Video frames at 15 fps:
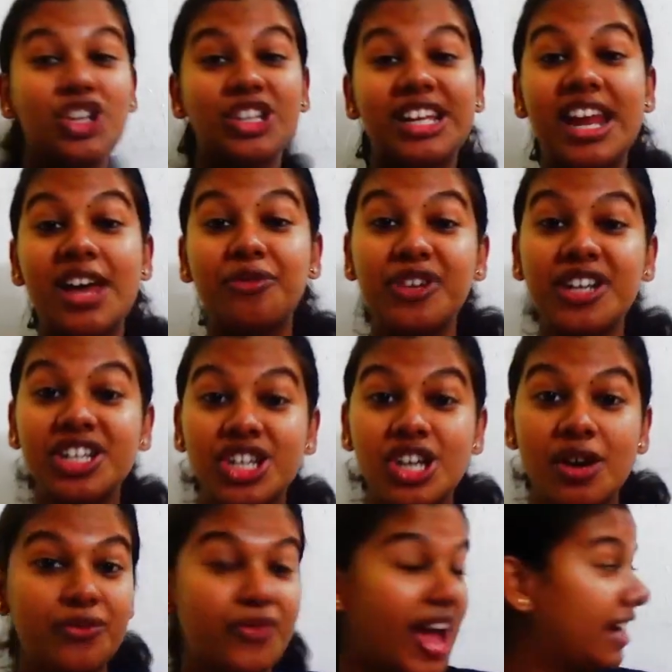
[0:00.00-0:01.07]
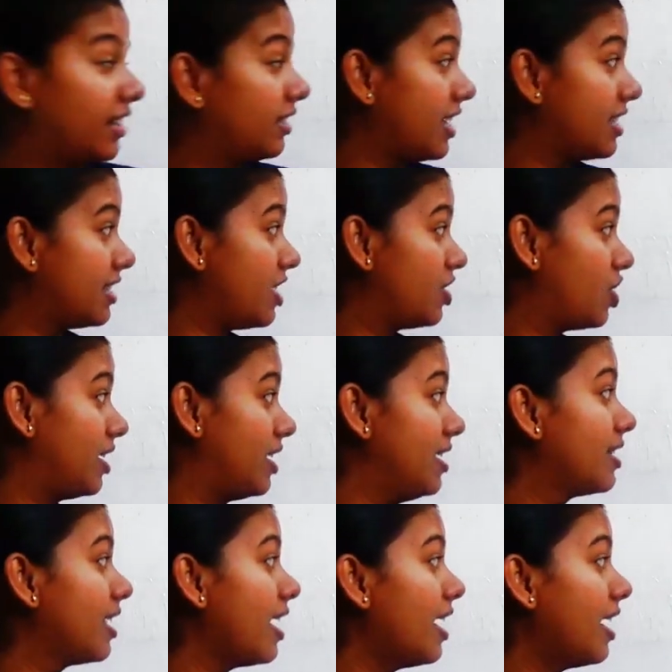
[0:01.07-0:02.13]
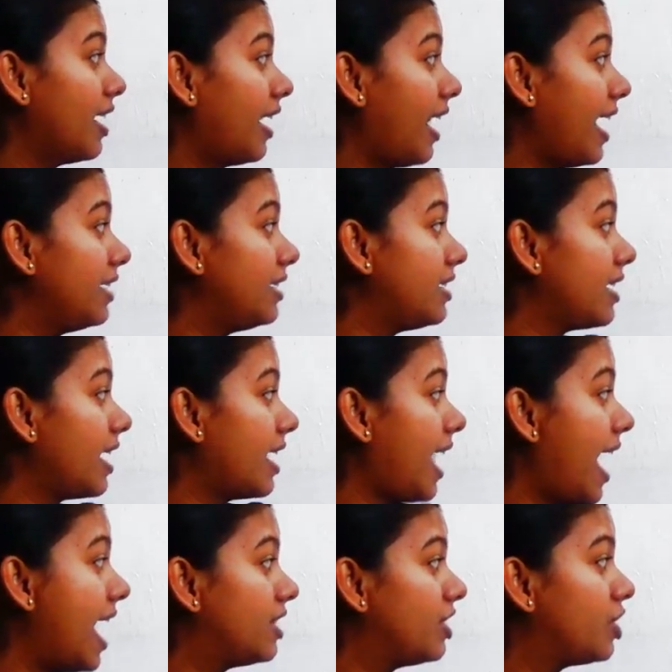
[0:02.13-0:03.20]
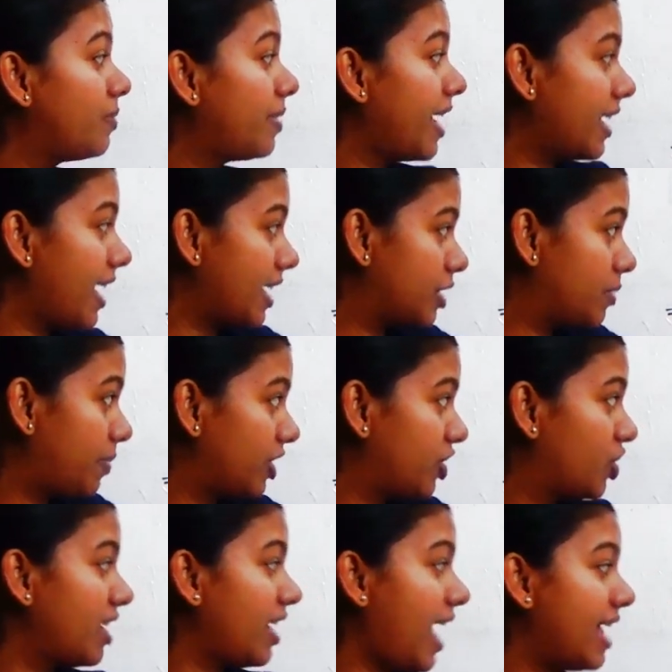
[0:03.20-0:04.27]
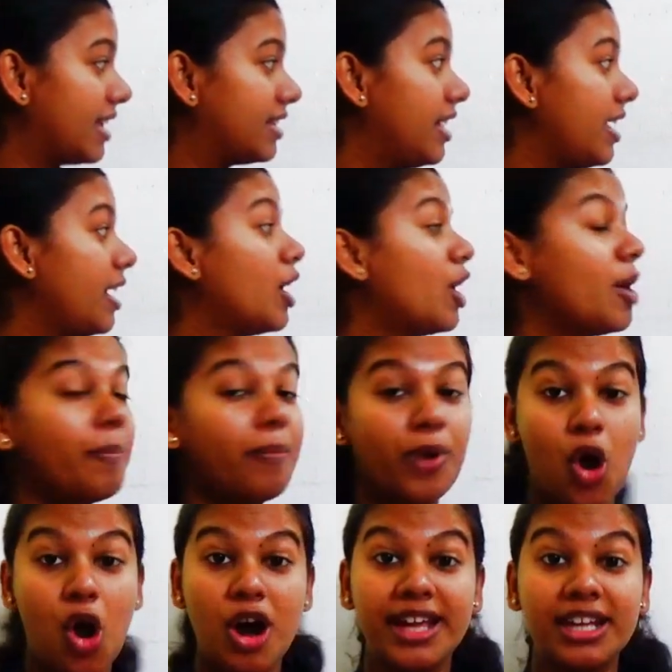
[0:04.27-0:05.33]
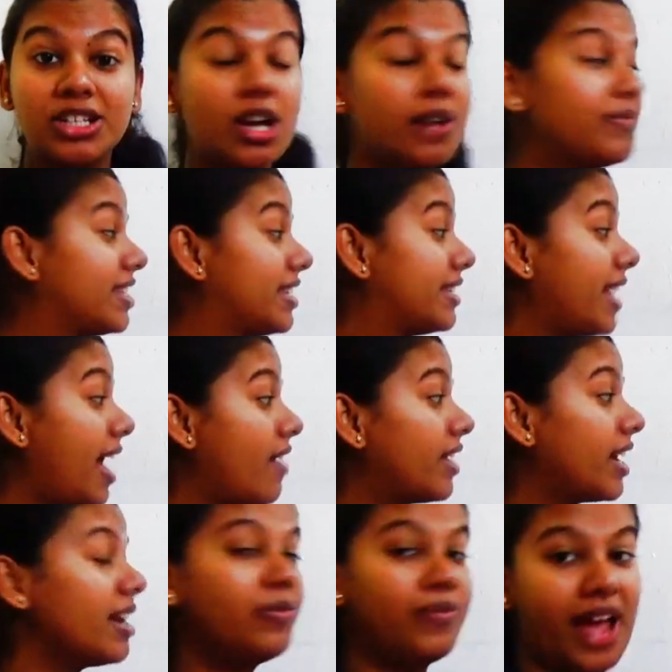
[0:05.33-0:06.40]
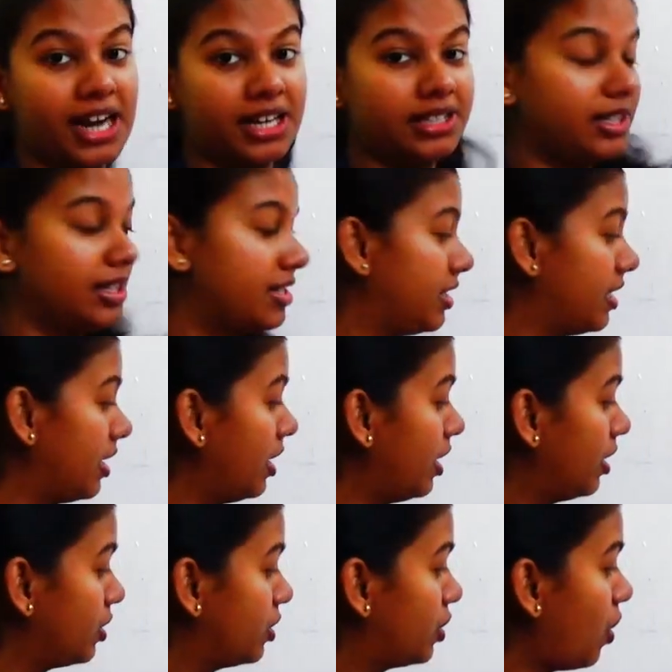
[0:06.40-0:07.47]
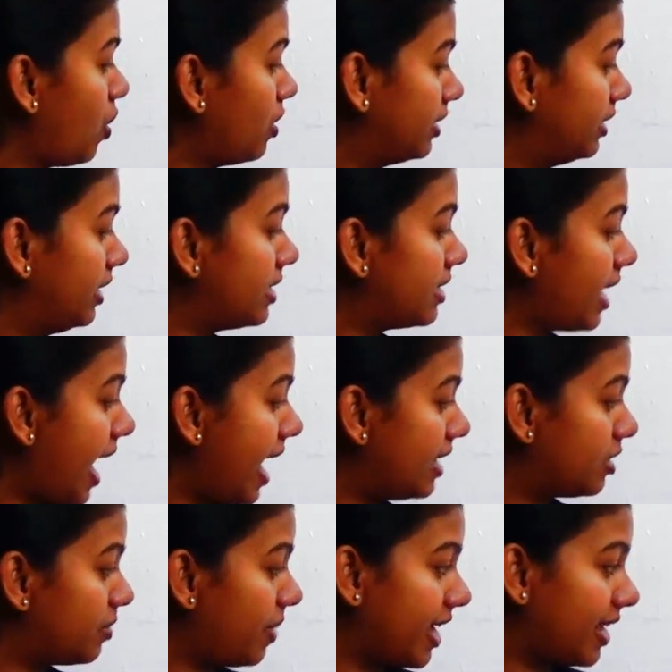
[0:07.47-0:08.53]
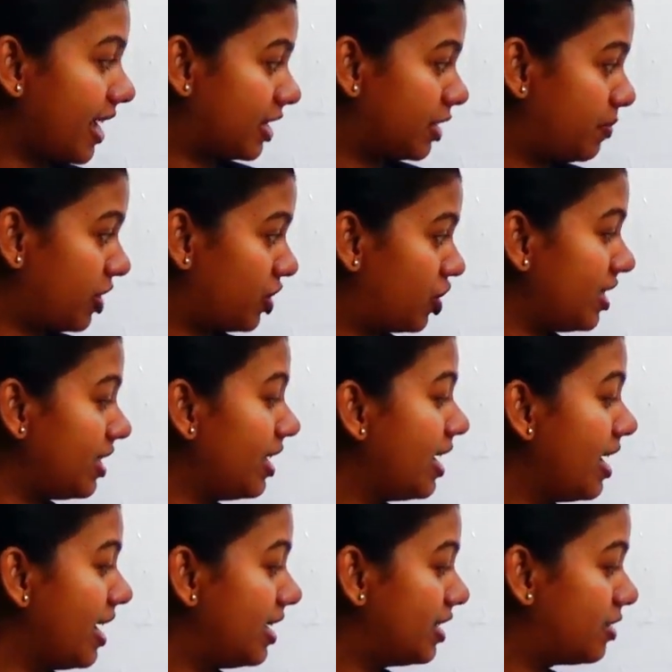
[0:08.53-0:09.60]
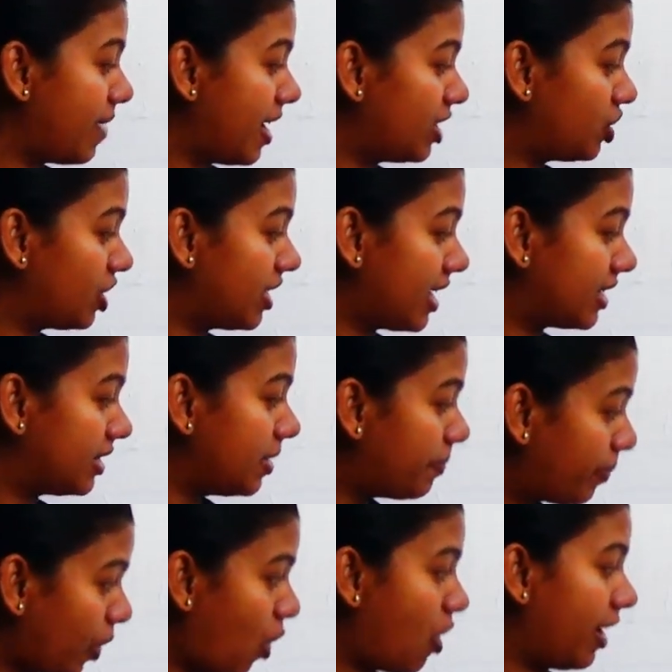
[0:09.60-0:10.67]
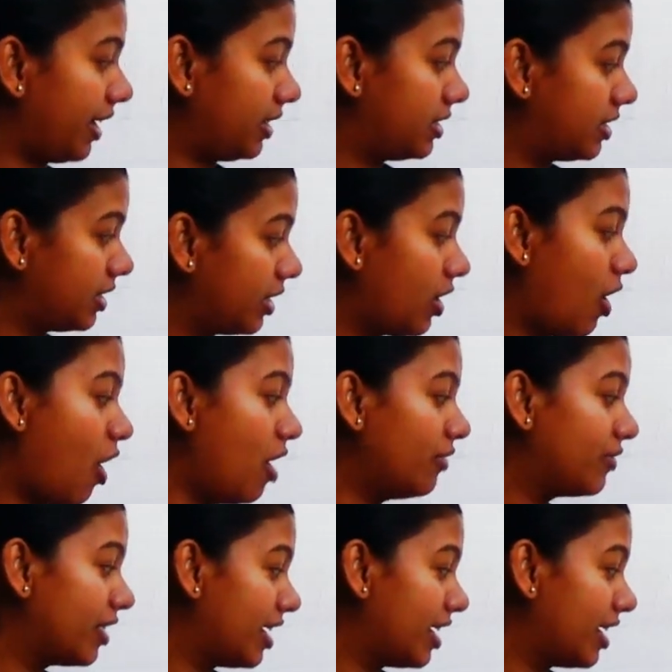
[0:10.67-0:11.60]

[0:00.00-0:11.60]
the definition of factorization is writing an algebraic expression as the product of several factors. So this algebraic expression is mentioned as the product of